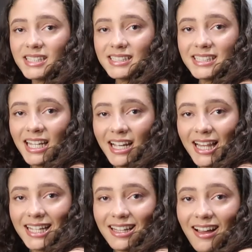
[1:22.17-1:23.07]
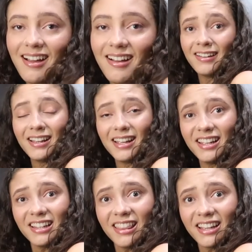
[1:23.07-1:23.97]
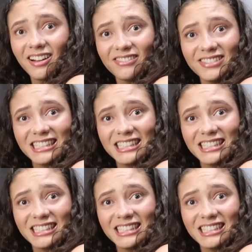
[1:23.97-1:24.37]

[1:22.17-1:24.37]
I look skinny like that. God,